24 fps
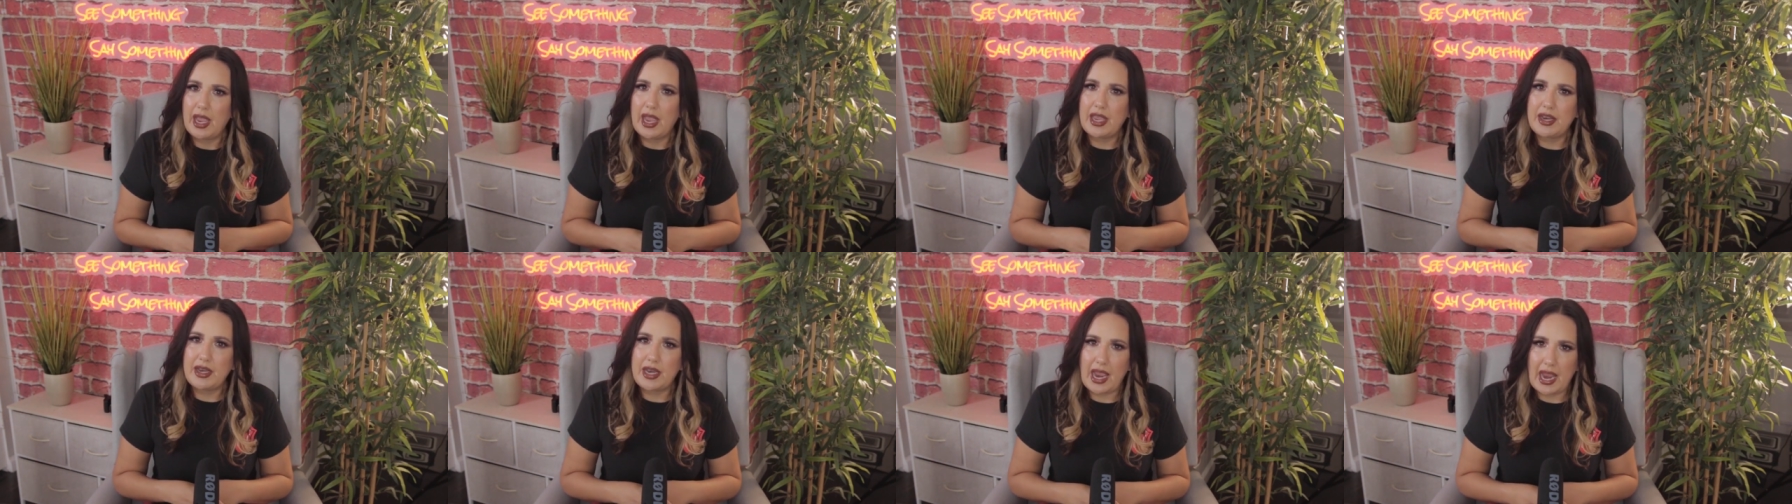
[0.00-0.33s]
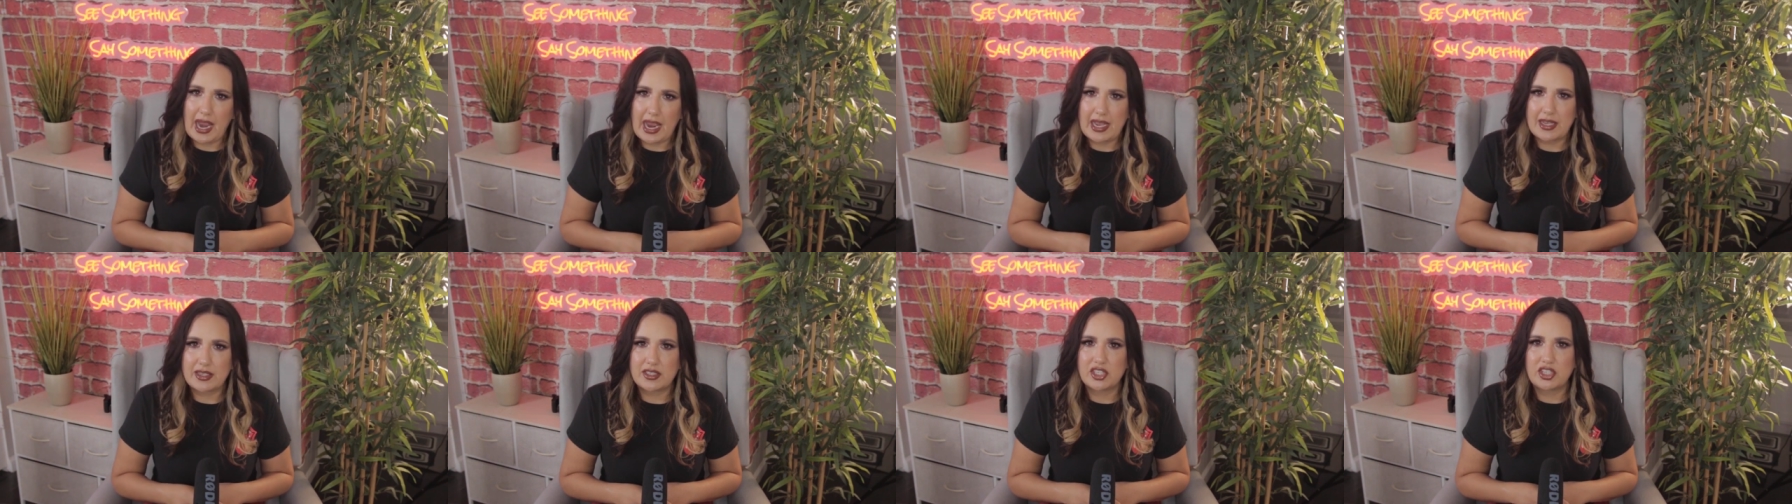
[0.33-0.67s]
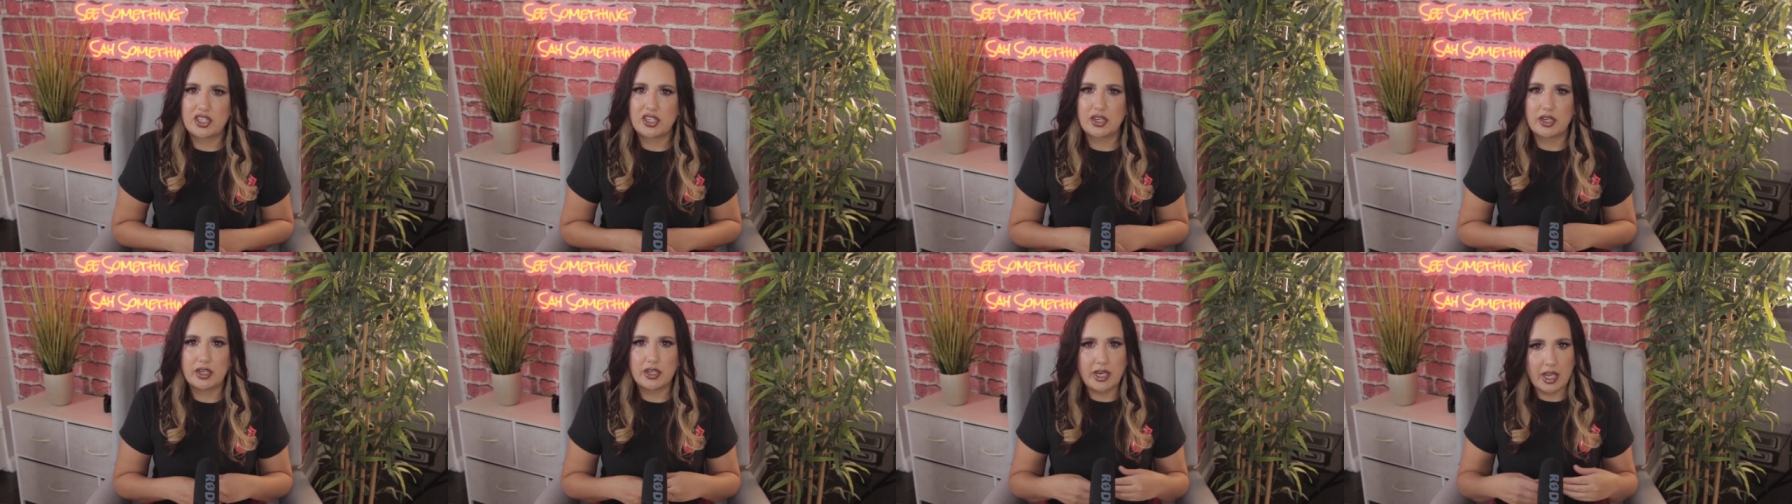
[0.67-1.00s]
and
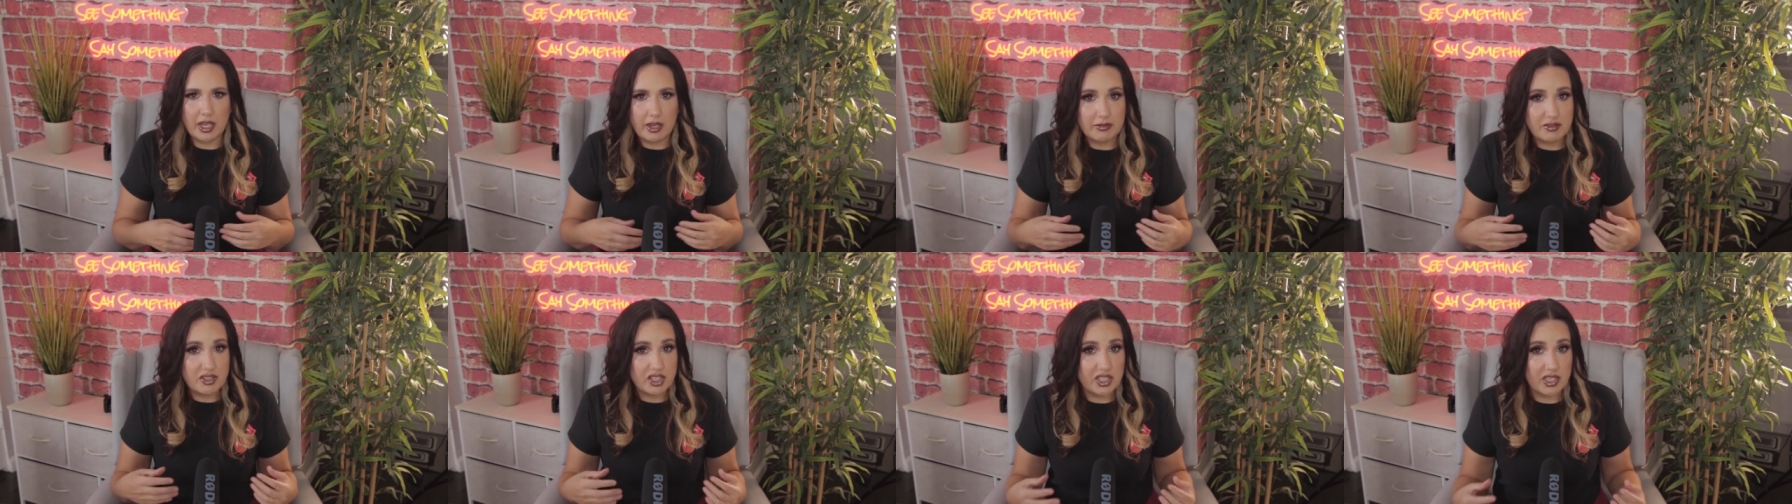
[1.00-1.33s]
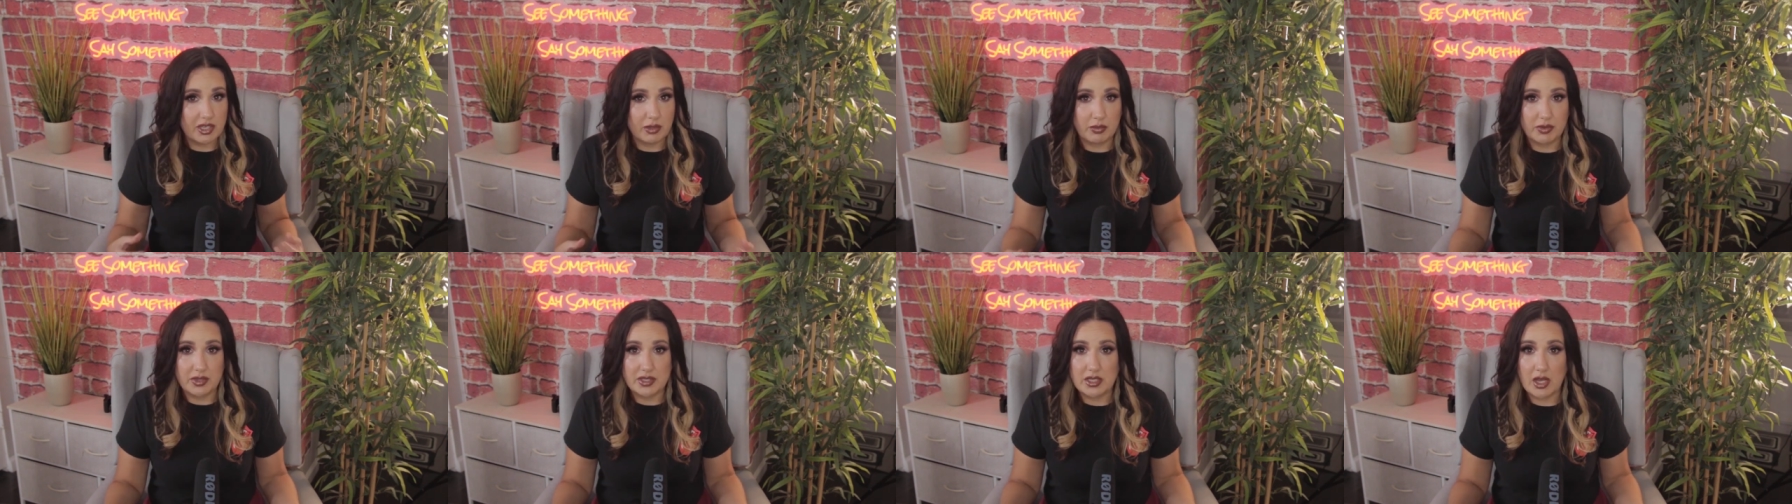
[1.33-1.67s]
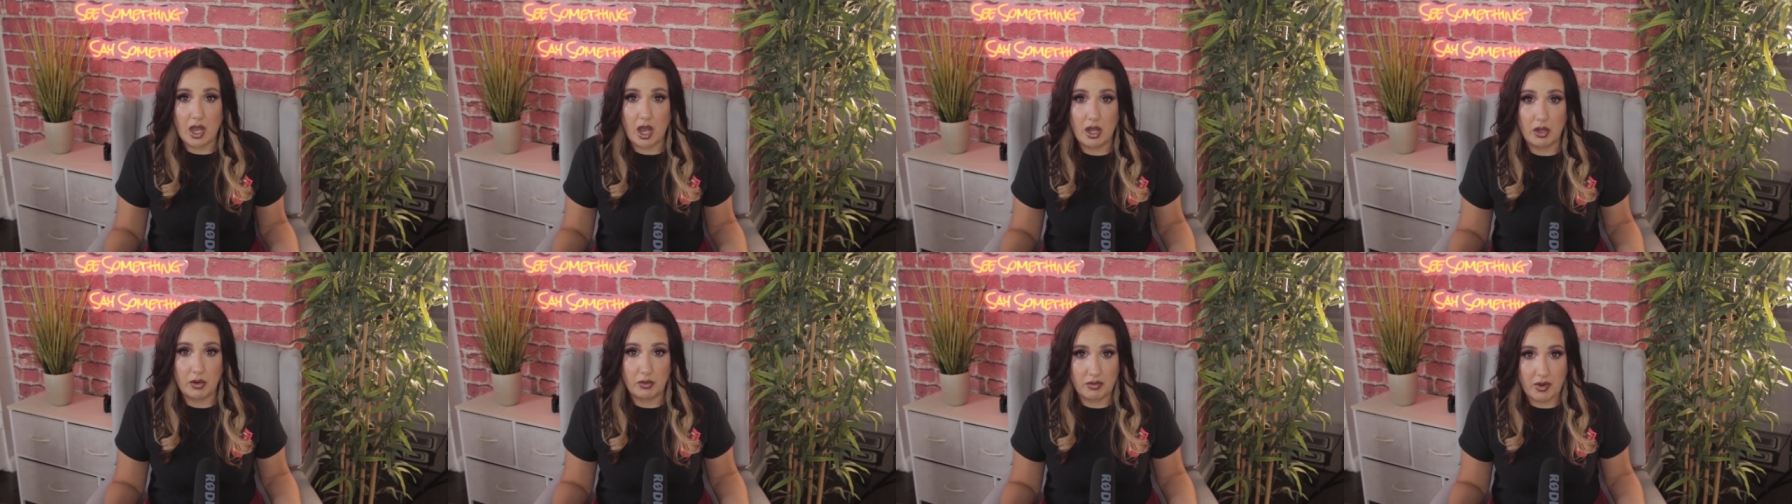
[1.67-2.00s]
asked her if she was
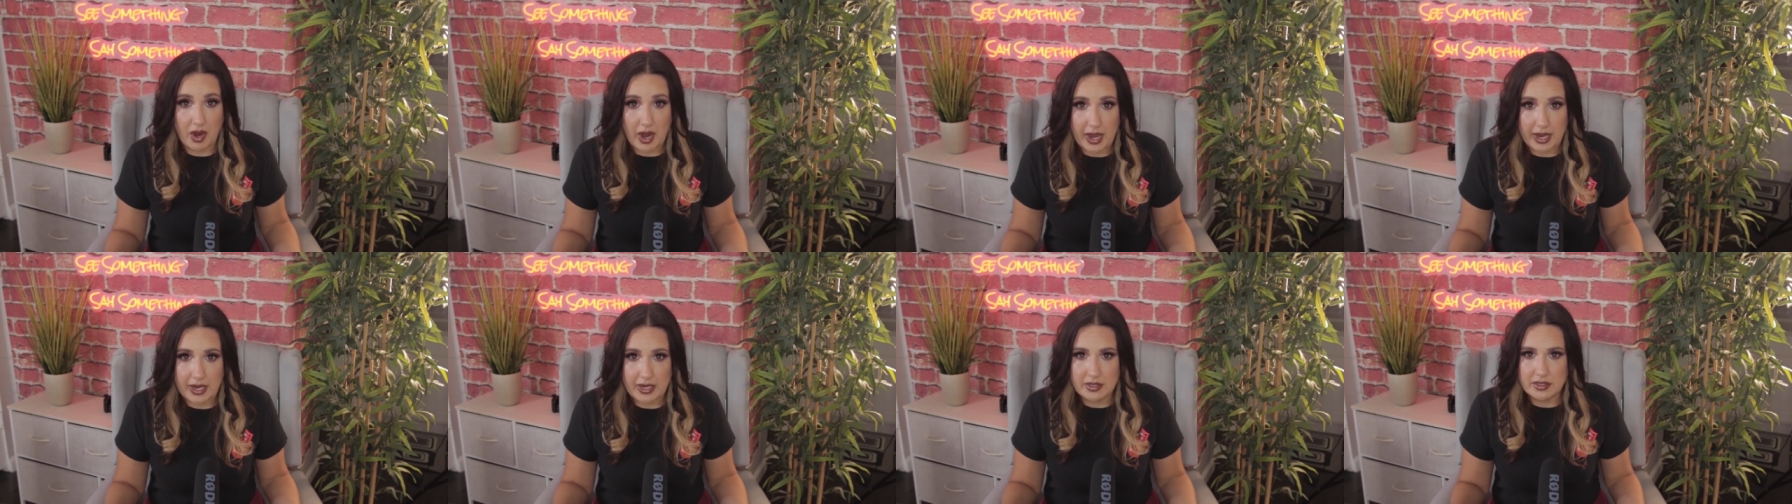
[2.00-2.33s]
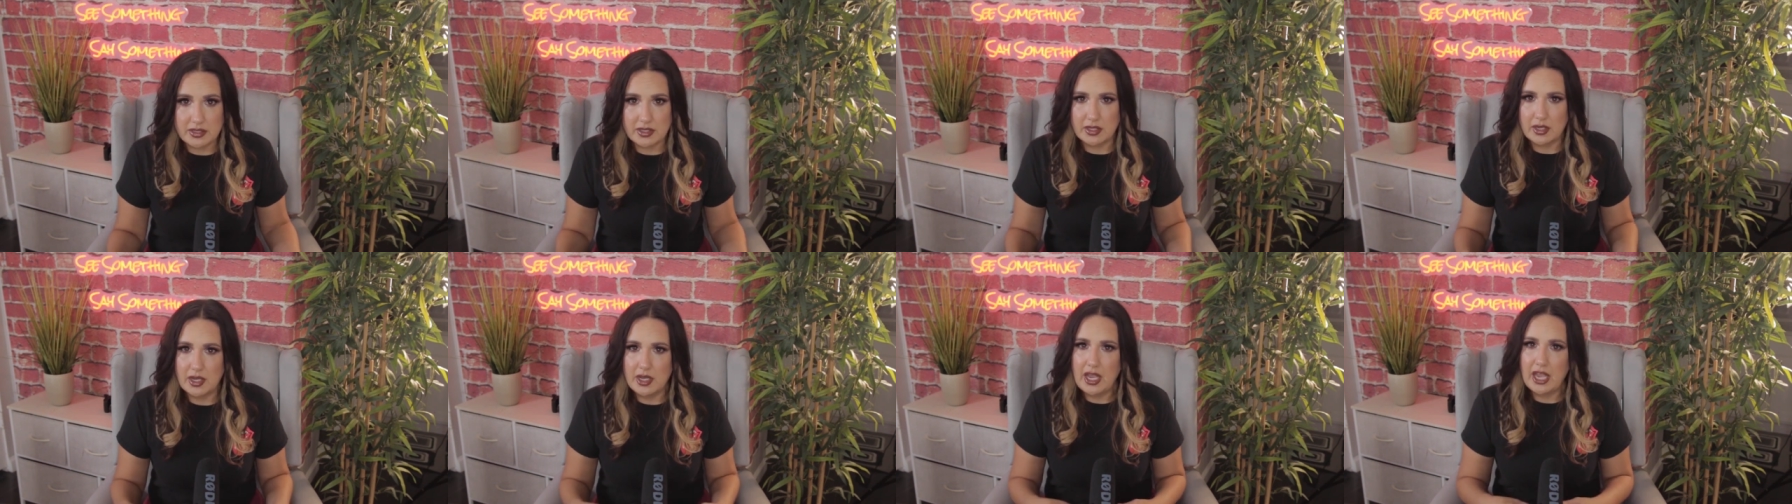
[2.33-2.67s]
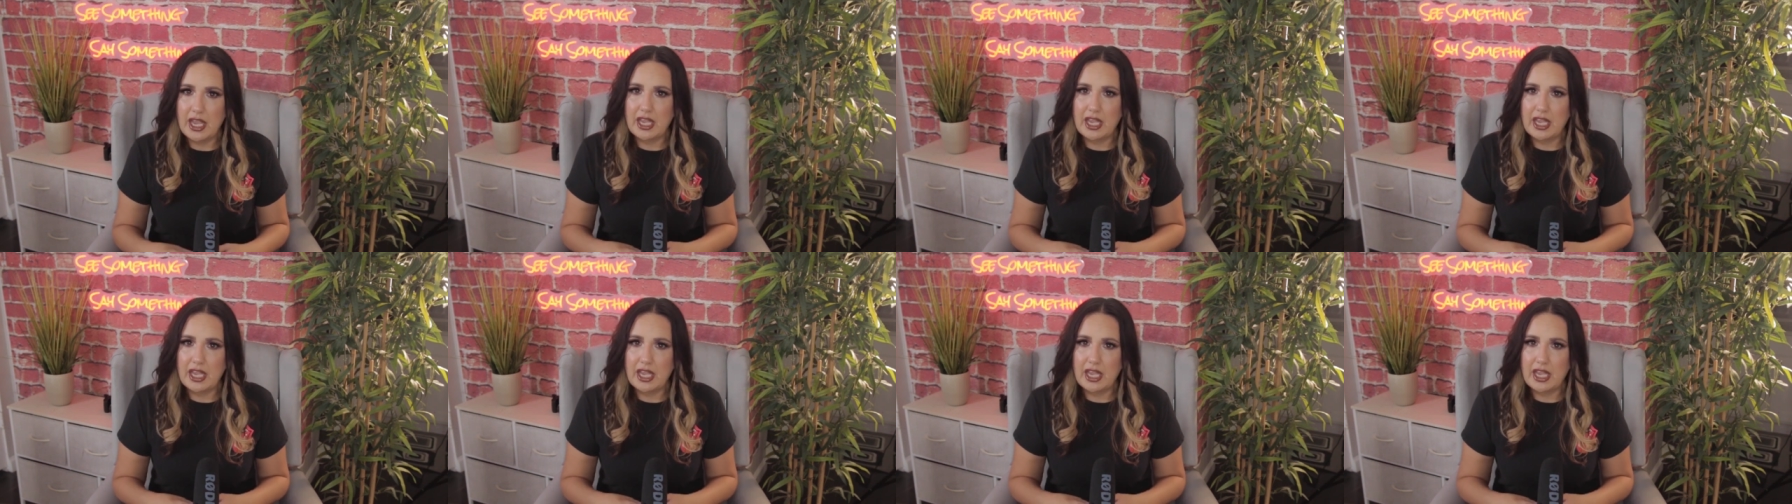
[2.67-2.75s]
all right.